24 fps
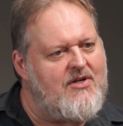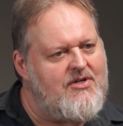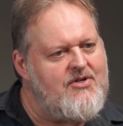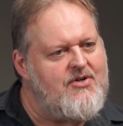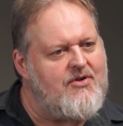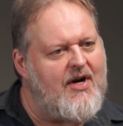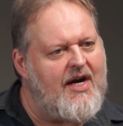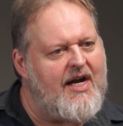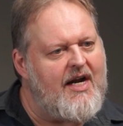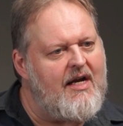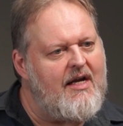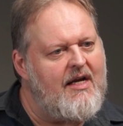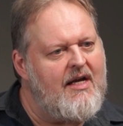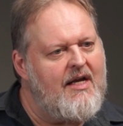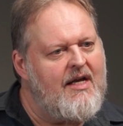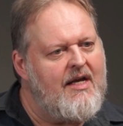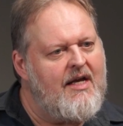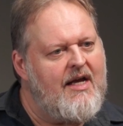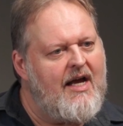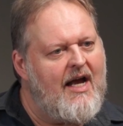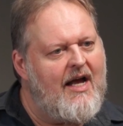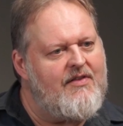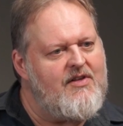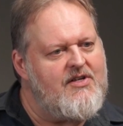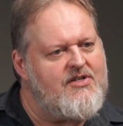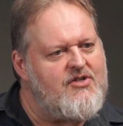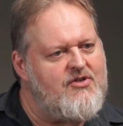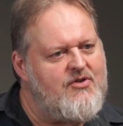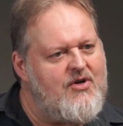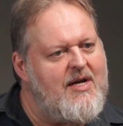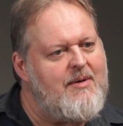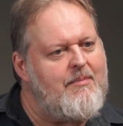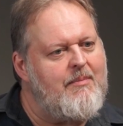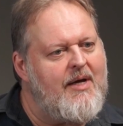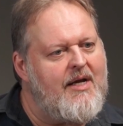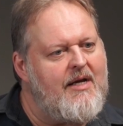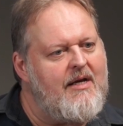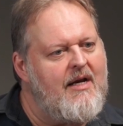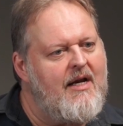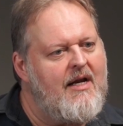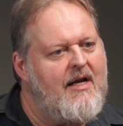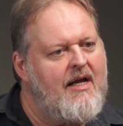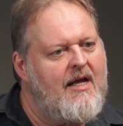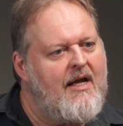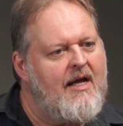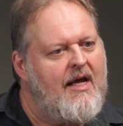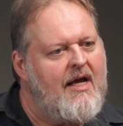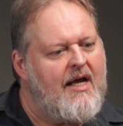surgery and this
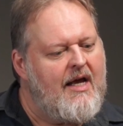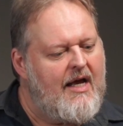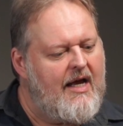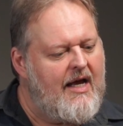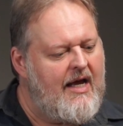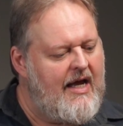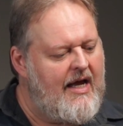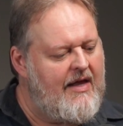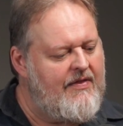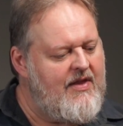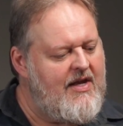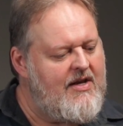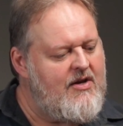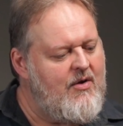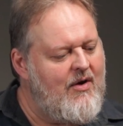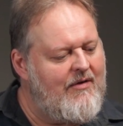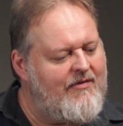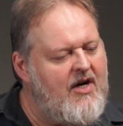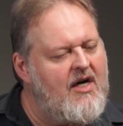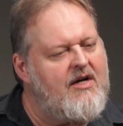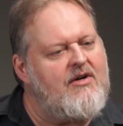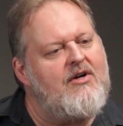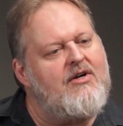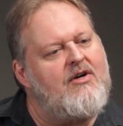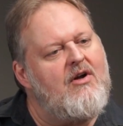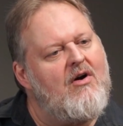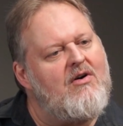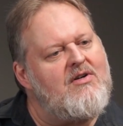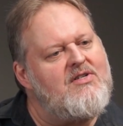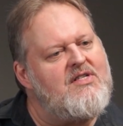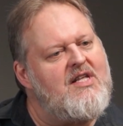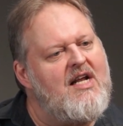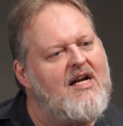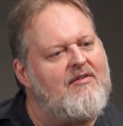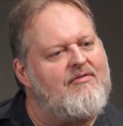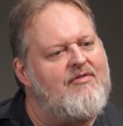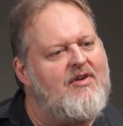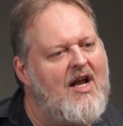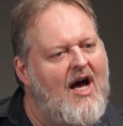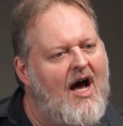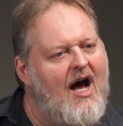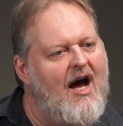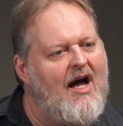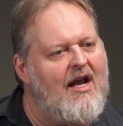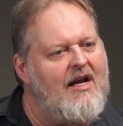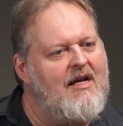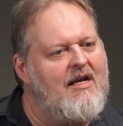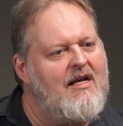treatment, and then you have 100 dogs that have
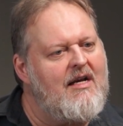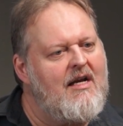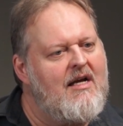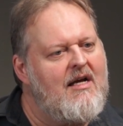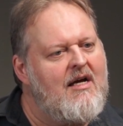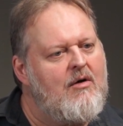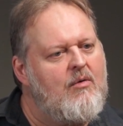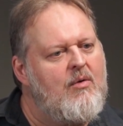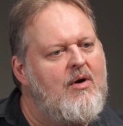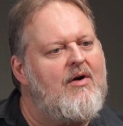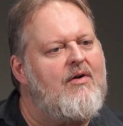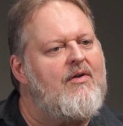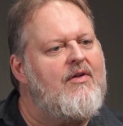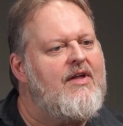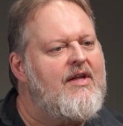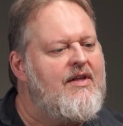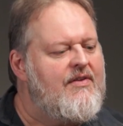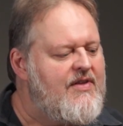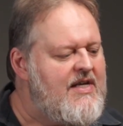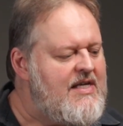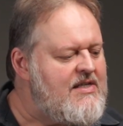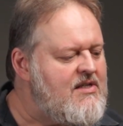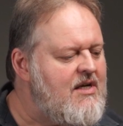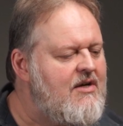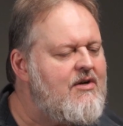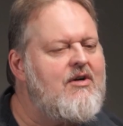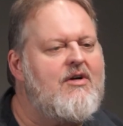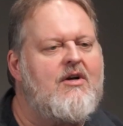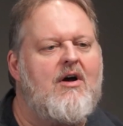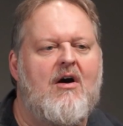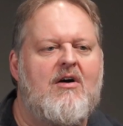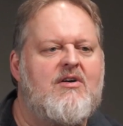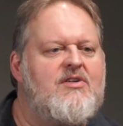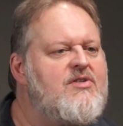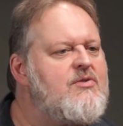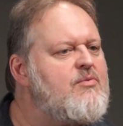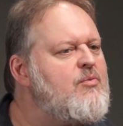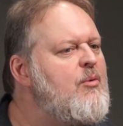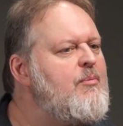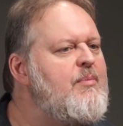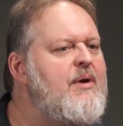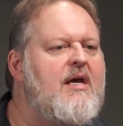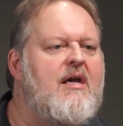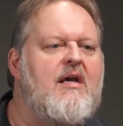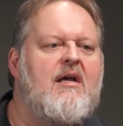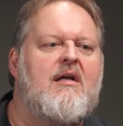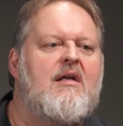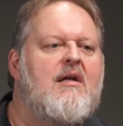not, well, these 100 dogs will
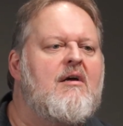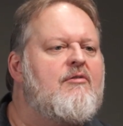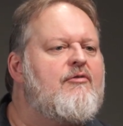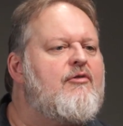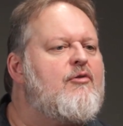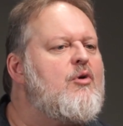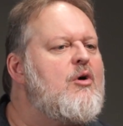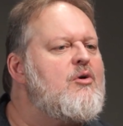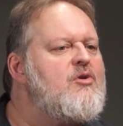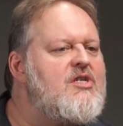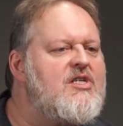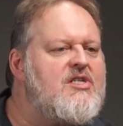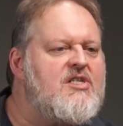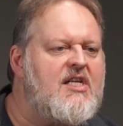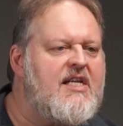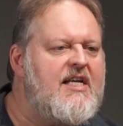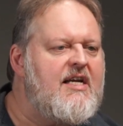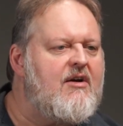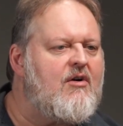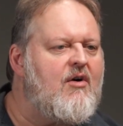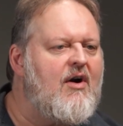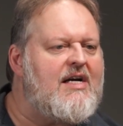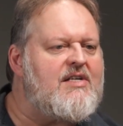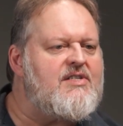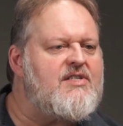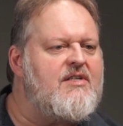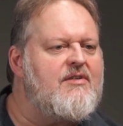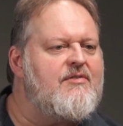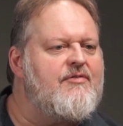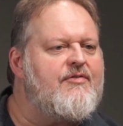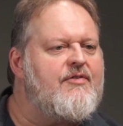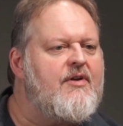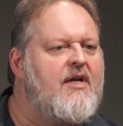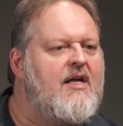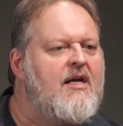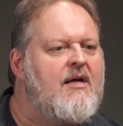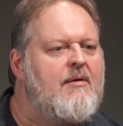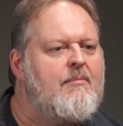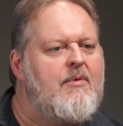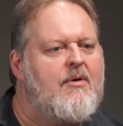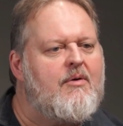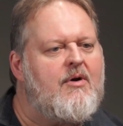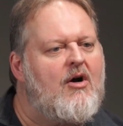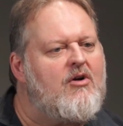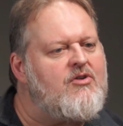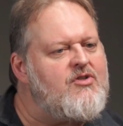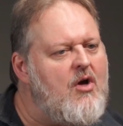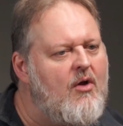be ferociously
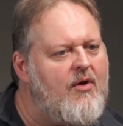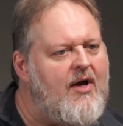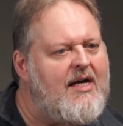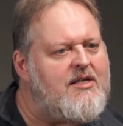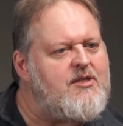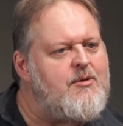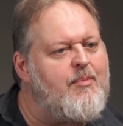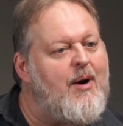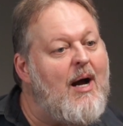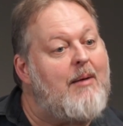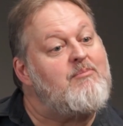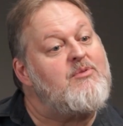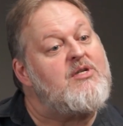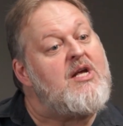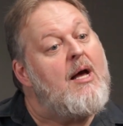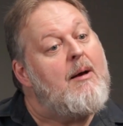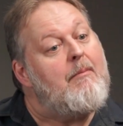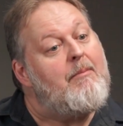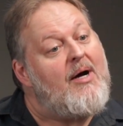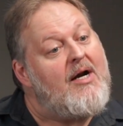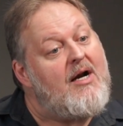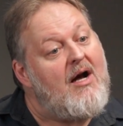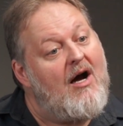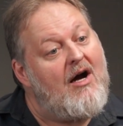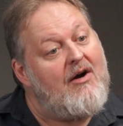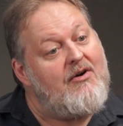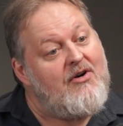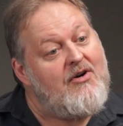aggressive, cause all kinds of problems. But